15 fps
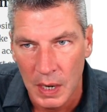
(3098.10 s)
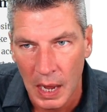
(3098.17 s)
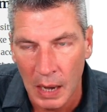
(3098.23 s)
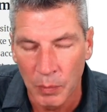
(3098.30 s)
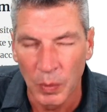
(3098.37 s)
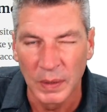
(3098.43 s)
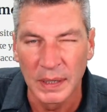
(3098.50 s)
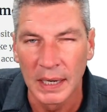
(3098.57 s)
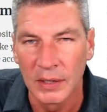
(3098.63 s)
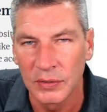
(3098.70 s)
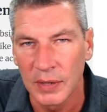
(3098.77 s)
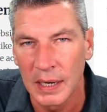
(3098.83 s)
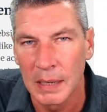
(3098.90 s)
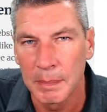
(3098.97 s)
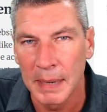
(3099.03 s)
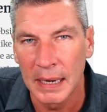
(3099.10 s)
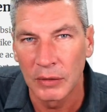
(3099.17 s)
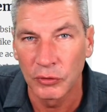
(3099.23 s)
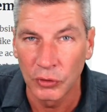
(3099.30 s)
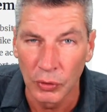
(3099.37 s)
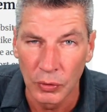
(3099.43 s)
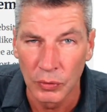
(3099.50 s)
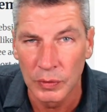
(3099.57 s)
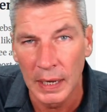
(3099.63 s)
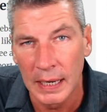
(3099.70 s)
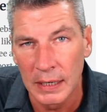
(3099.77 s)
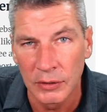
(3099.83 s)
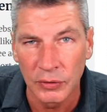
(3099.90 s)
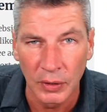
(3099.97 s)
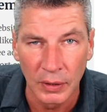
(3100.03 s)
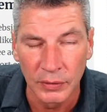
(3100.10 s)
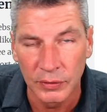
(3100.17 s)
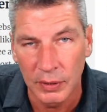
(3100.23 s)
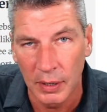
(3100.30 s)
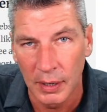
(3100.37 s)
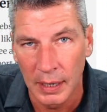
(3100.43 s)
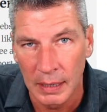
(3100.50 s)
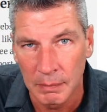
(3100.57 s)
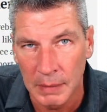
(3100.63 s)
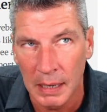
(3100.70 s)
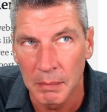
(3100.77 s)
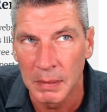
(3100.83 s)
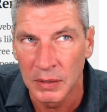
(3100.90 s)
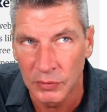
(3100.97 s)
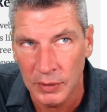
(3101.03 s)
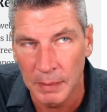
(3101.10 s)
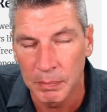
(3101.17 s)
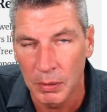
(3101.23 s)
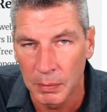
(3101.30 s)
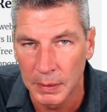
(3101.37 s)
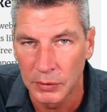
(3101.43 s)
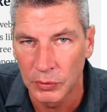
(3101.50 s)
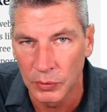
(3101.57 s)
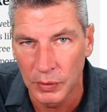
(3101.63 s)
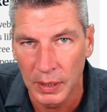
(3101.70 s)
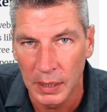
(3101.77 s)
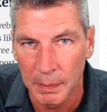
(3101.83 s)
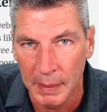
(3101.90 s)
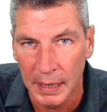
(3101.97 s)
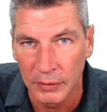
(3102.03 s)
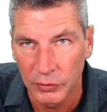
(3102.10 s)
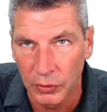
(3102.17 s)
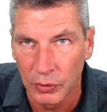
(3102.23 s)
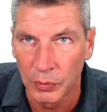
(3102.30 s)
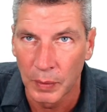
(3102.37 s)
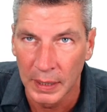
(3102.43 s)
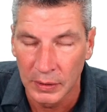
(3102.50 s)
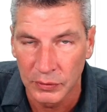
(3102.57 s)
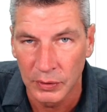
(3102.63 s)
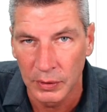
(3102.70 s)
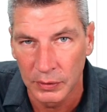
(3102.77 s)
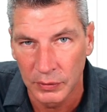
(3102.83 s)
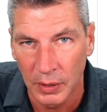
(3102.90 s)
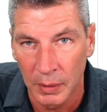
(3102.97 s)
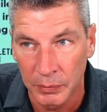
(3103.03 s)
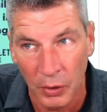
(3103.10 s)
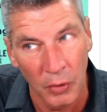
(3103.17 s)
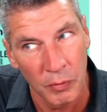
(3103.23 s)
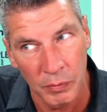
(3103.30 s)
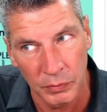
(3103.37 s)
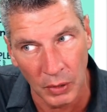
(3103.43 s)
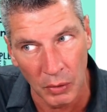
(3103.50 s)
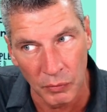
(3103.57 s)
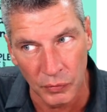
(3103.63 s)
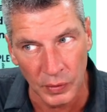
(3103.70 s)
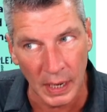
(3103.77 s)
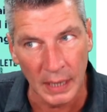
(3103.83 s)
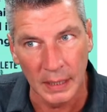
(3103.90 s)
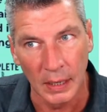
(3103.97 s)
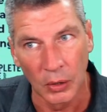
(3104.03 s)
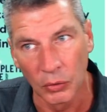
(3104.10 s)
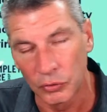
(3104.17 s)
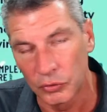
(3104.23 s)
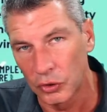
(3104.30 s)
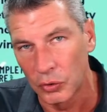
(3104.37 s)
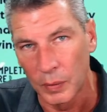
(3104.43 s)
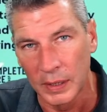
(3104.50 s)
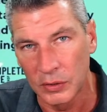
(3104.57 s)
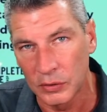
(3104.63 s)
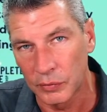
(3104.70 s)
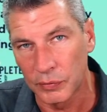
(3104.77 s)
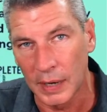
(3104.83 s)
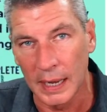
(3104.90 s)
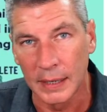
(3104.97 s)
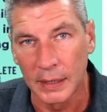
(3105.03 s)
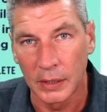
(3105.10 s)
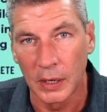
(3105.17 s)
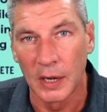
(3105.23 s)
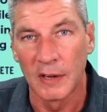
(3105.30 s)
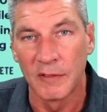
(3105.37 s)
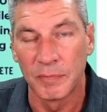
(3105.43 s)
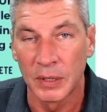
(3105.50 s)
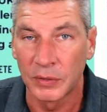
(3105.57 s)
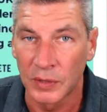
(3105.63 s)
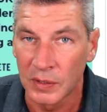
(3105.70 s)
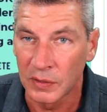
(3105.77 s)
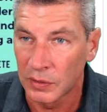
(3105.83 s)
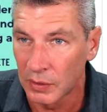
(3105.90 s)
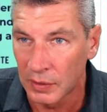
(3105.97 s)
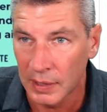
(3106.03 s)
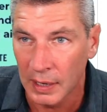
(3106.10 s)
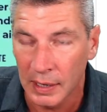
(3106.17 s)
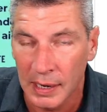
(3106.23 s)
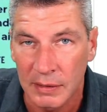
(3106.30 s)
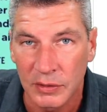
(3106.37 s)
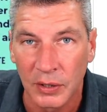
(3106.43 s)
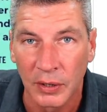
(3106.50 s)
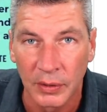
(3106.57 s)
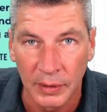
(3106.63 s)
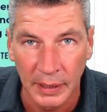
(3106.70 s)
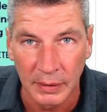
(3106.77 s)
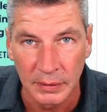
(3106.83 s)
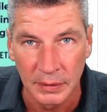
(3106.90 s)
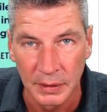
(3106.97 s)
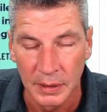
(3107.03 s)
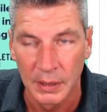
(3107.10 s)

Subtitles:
And when they say about 2 days at a time, that means they're probably talking about 2 weeks at a time. Don't forget the whole 2 weeks to flatten the curve business, and look how that turned out.